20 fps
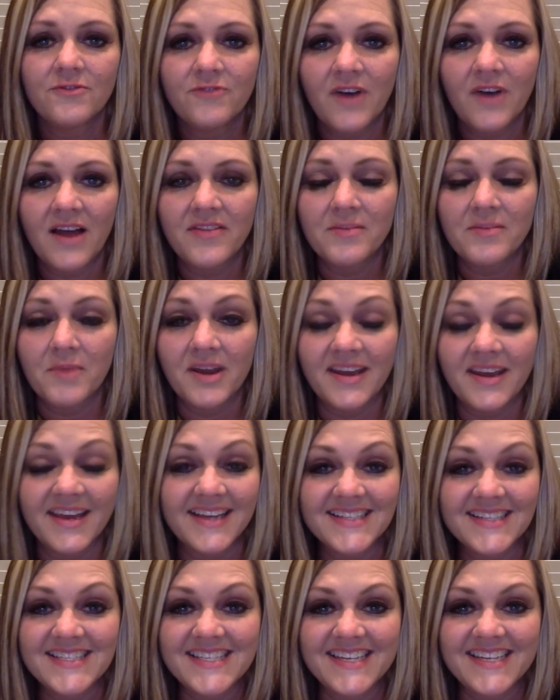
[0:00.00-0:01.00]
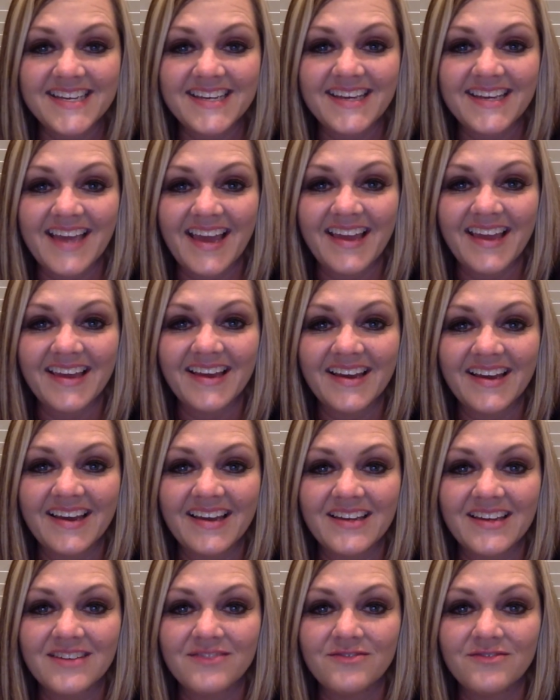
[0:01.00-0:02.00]
Find them on Etsy
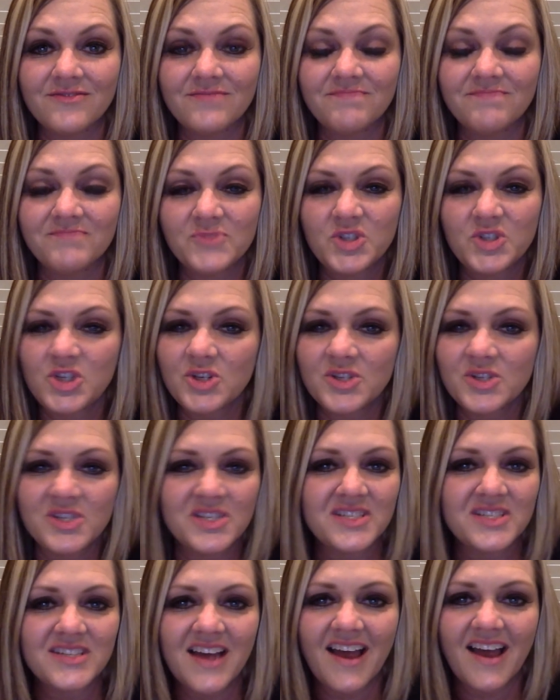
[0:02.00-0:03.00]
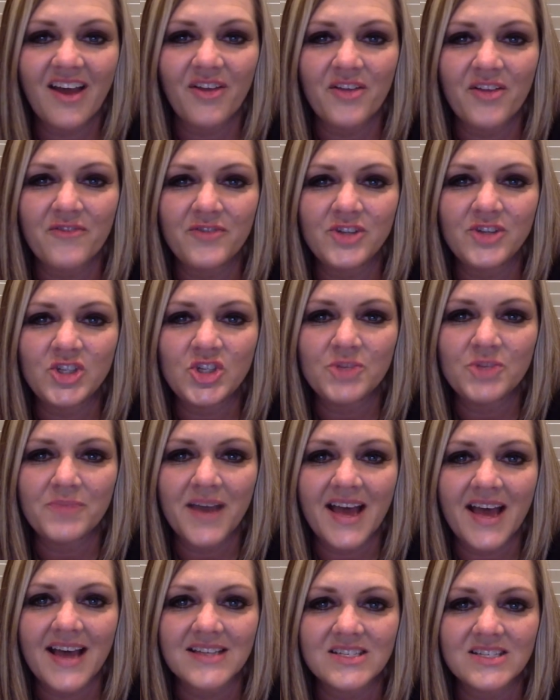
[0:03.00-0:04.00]
and choose the style that fits you
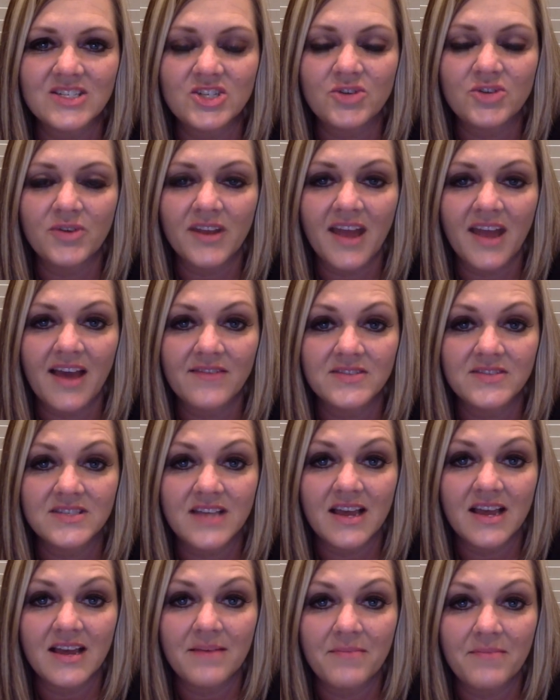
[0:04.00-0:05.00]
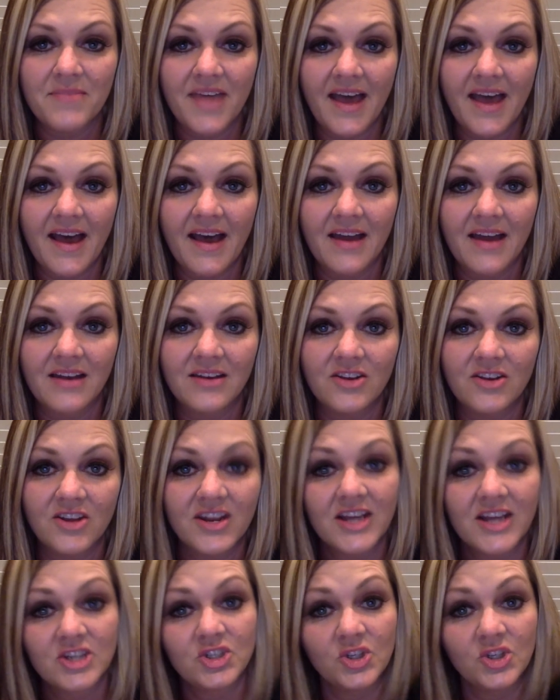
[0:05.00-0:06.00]
best. You can have some that you
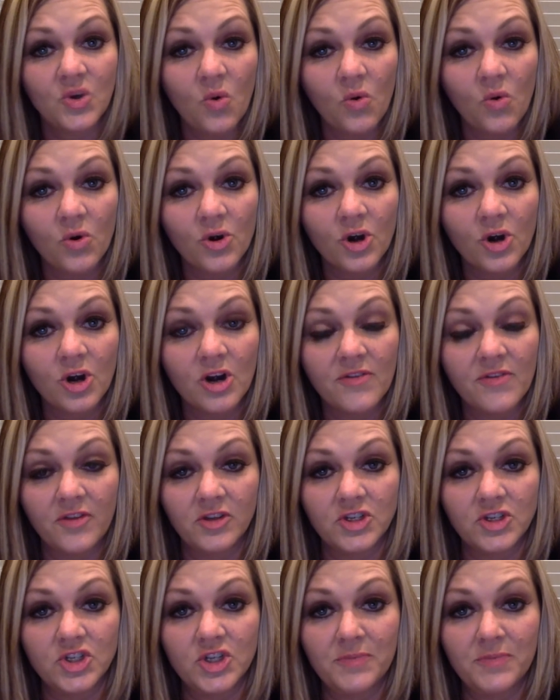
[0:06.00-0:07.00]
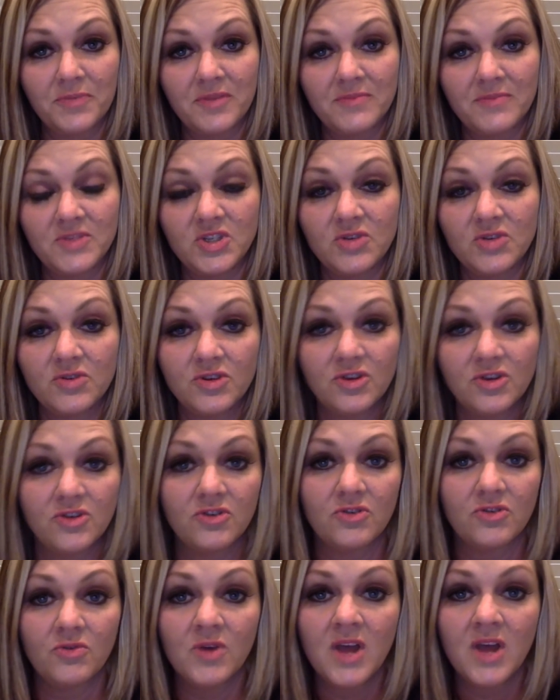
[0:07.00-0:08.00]
can actually order and they'll ship them to
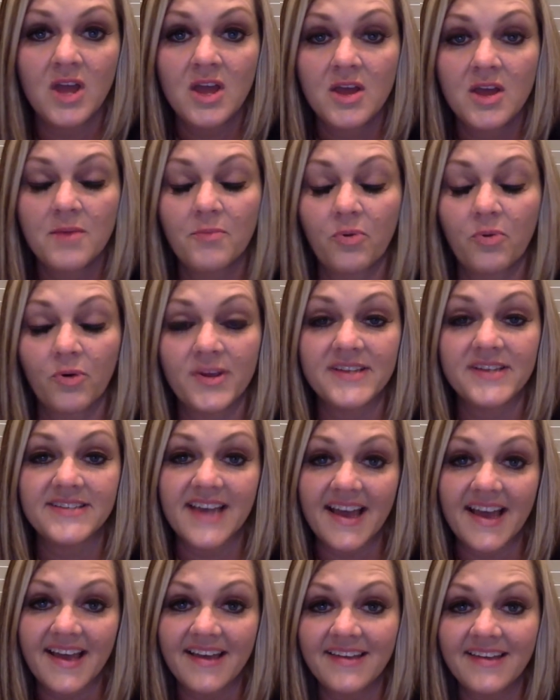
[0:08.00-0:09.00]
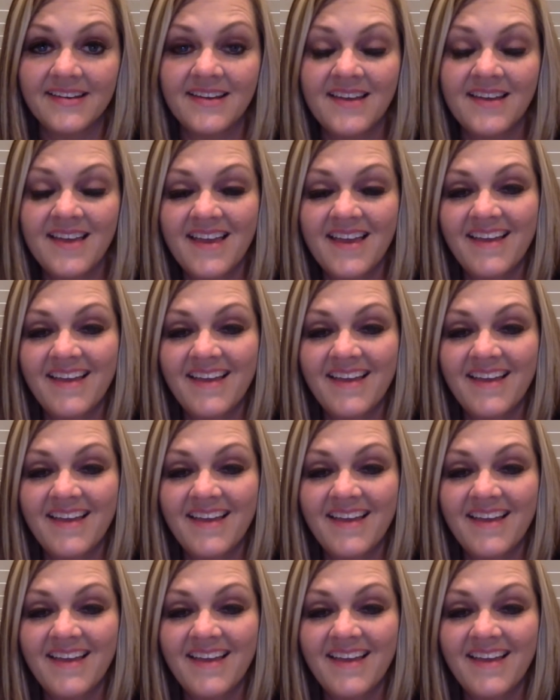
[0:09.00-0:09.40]
you pre-done.